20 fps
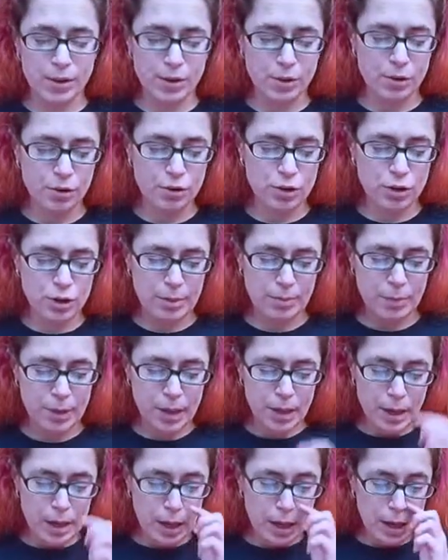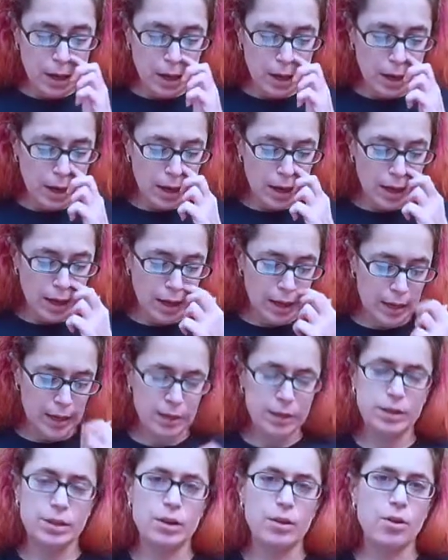there will be several Eurotrip
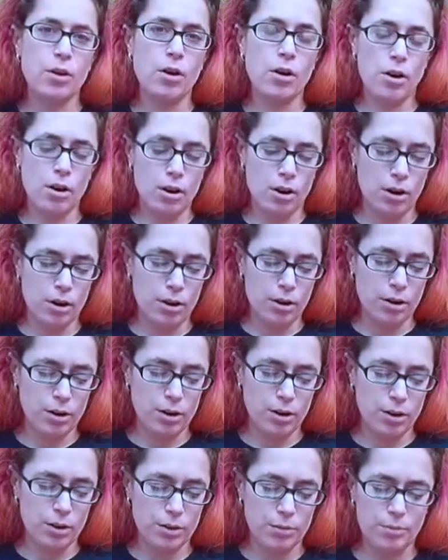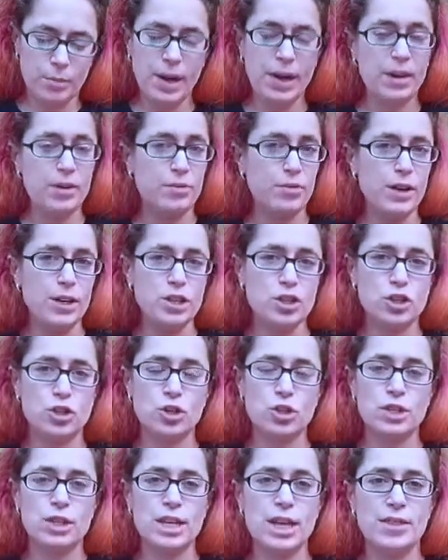playlists located in the
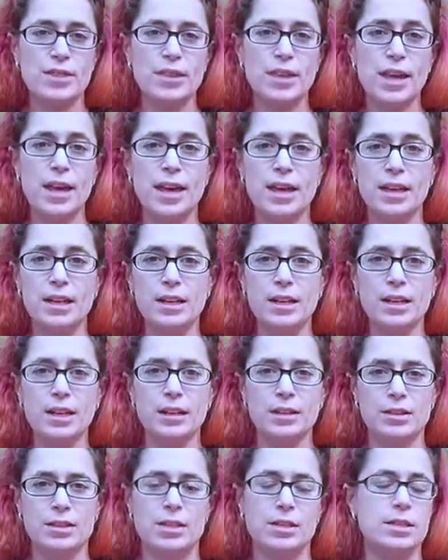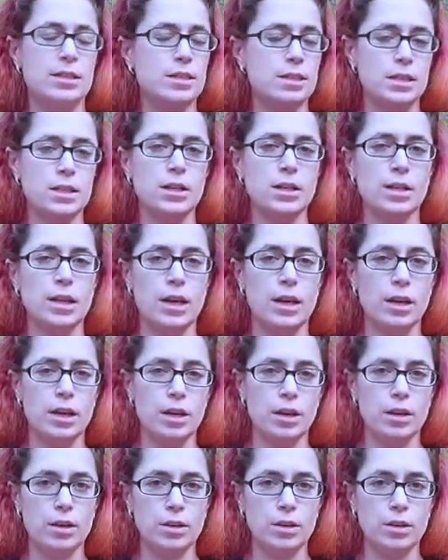place where you find playlists for my channel.